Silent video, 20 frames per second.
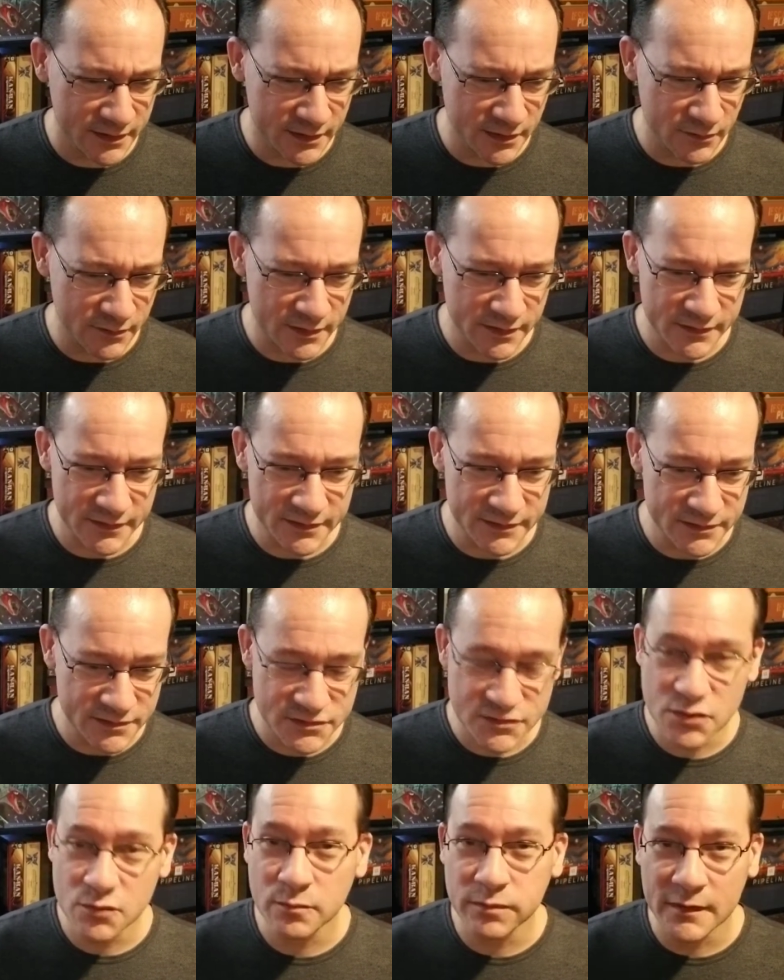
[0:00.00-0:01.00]
The
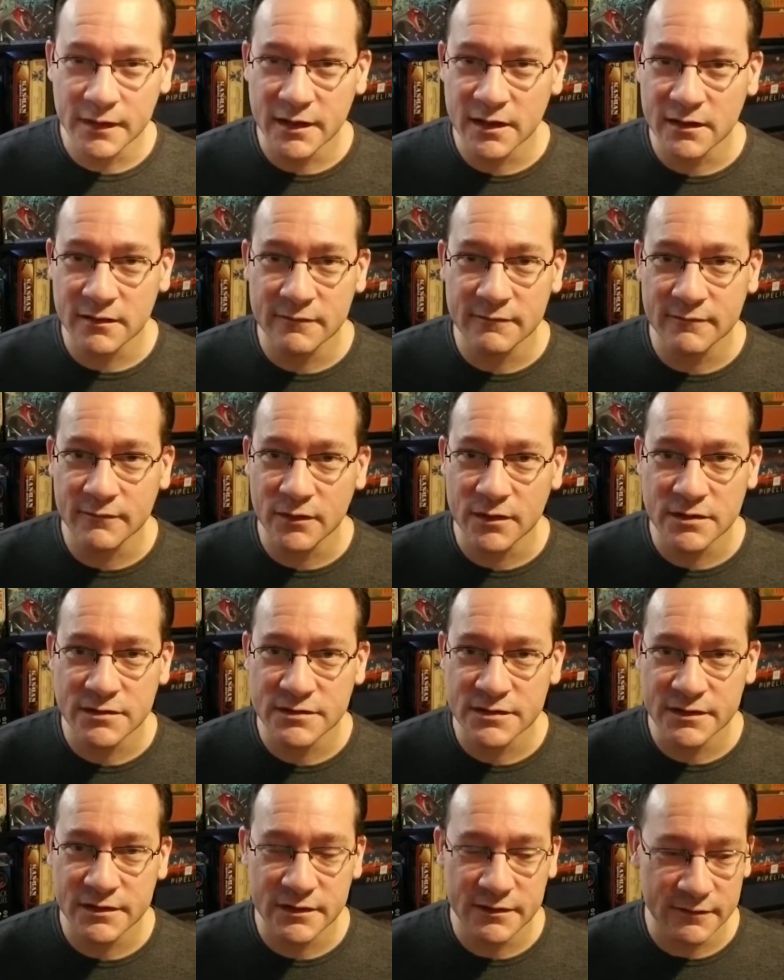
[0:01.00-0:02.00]
2-player
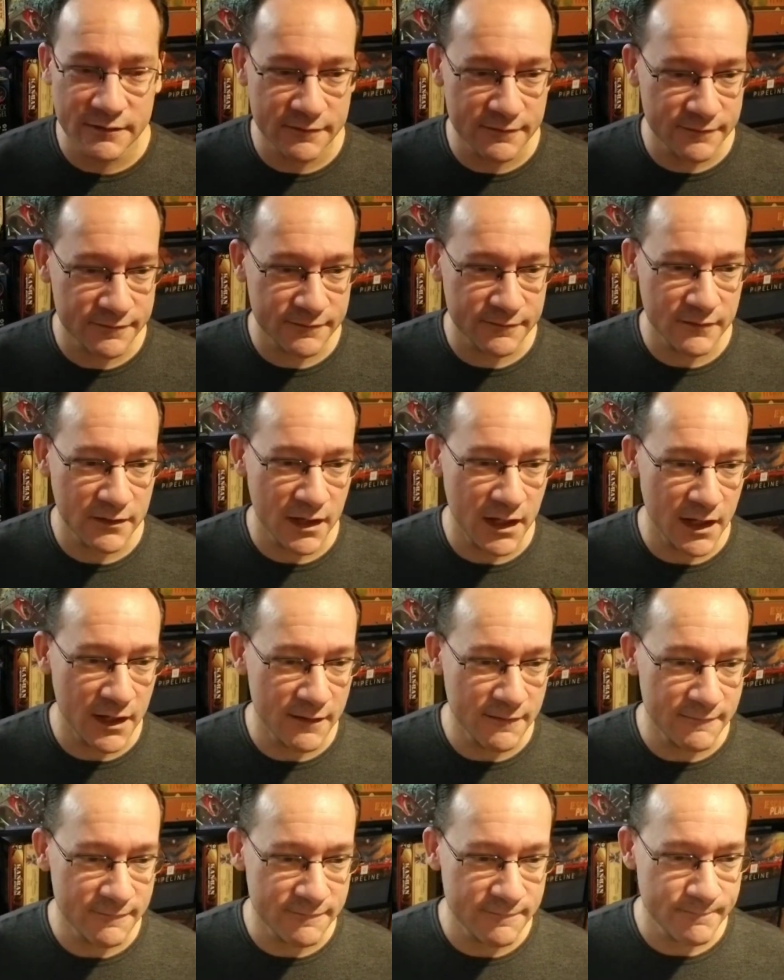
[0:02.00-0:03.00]
version of
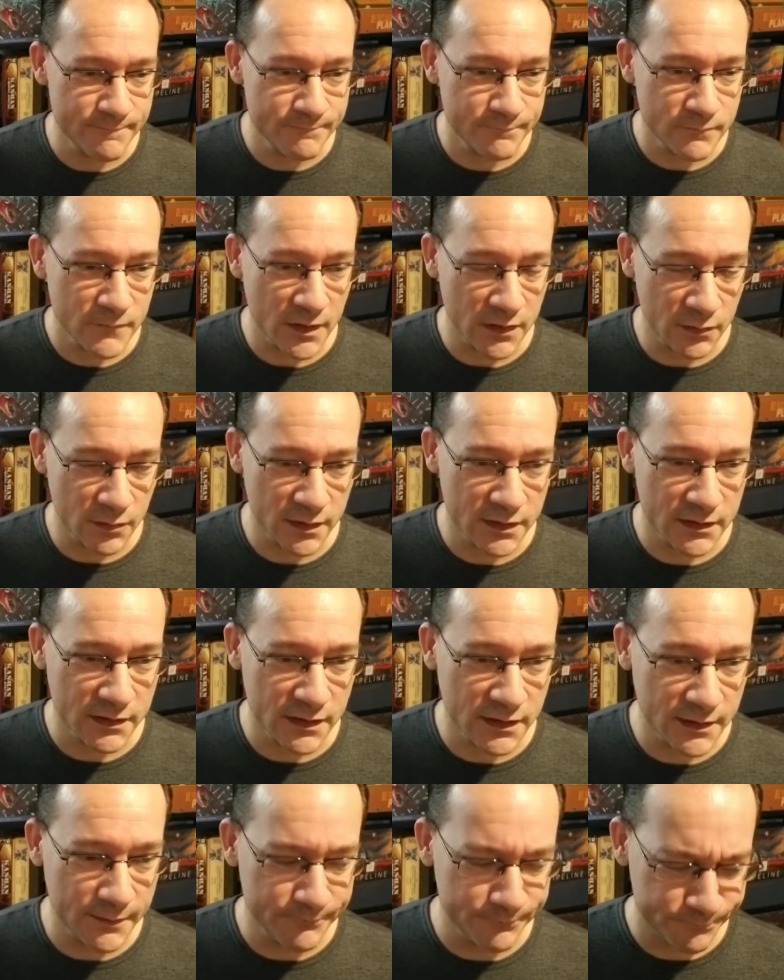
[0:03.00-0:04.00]

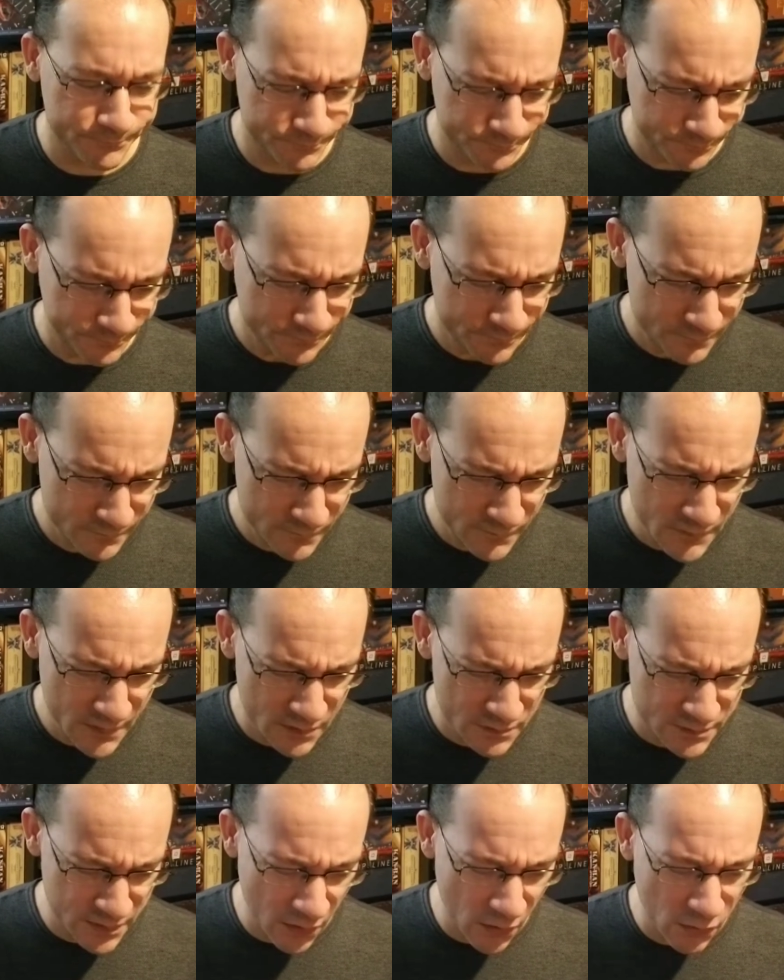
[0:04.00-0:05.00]
Agricola
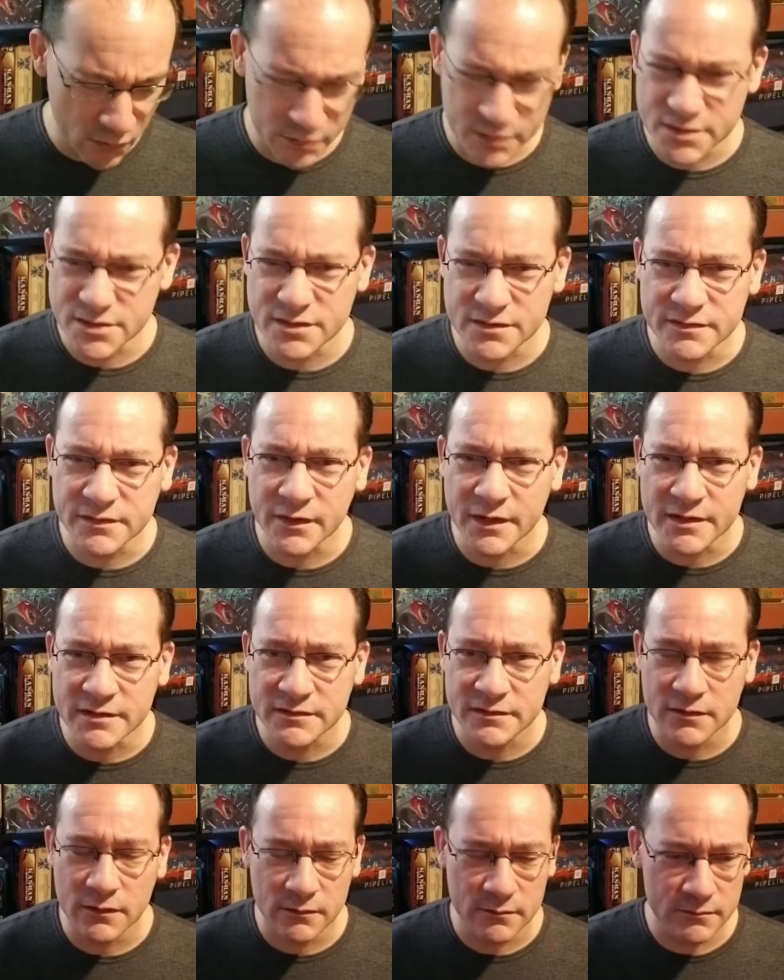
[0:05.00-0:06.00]
was all creatures, great
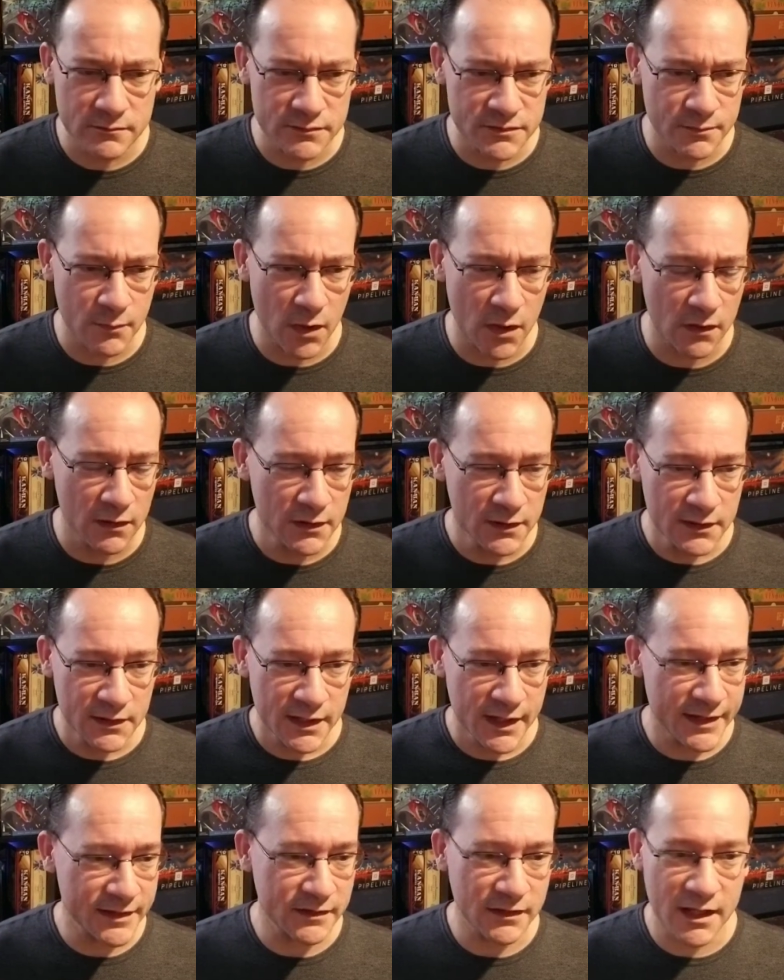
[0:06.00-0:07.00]
and small.
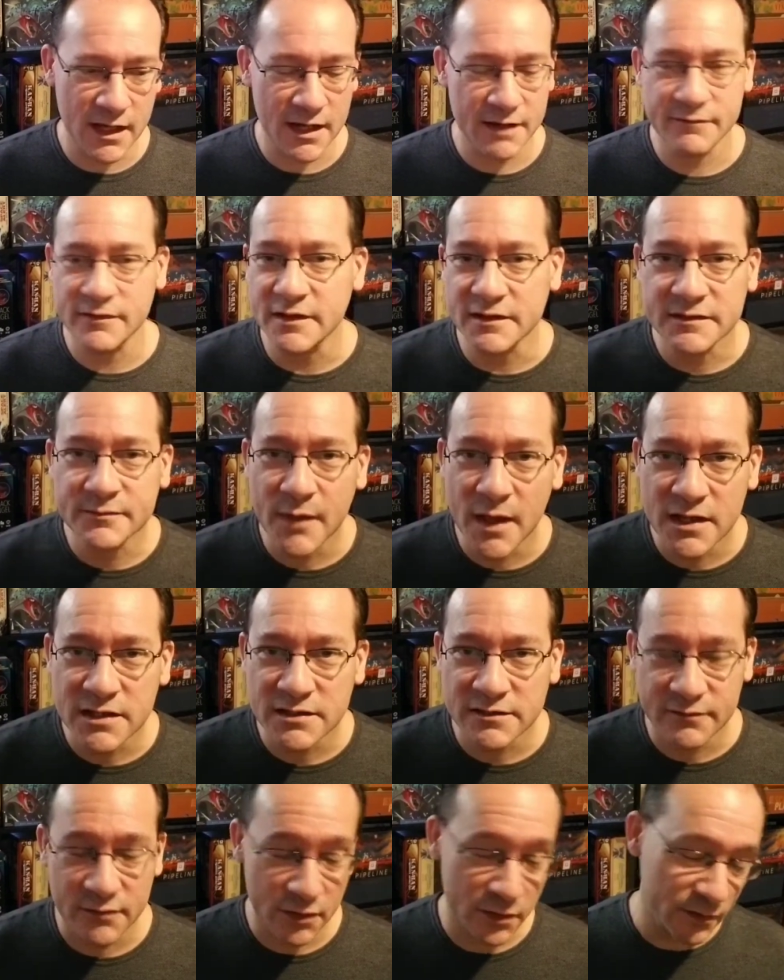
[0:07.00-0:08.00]
Had a lot of the
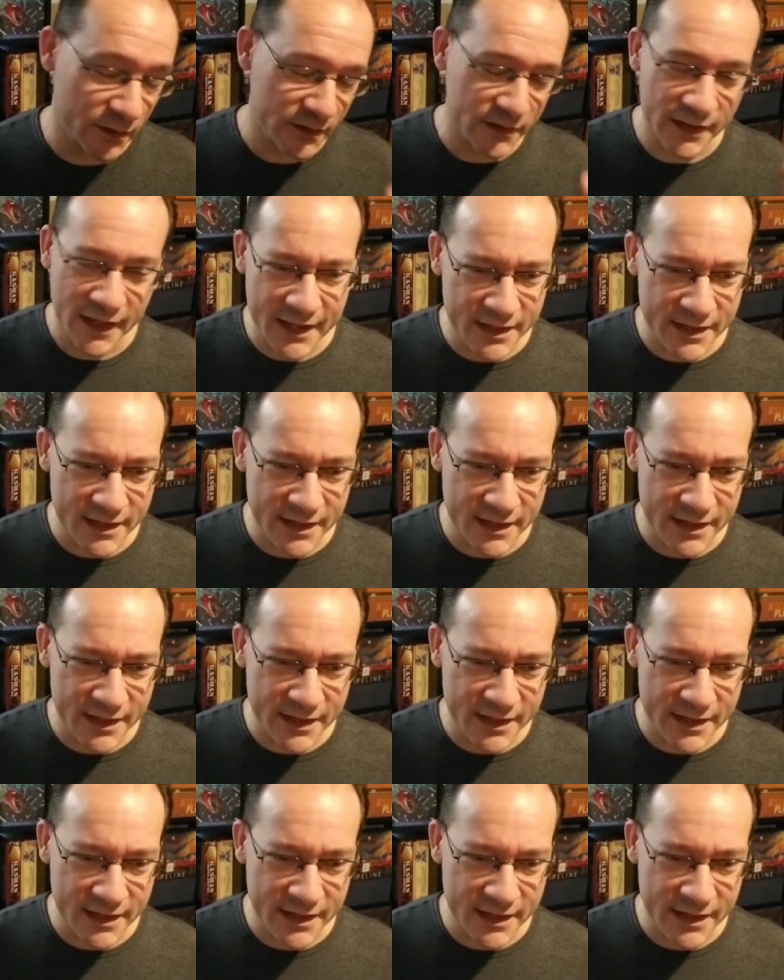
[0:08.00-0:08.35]
expansions for Agricola.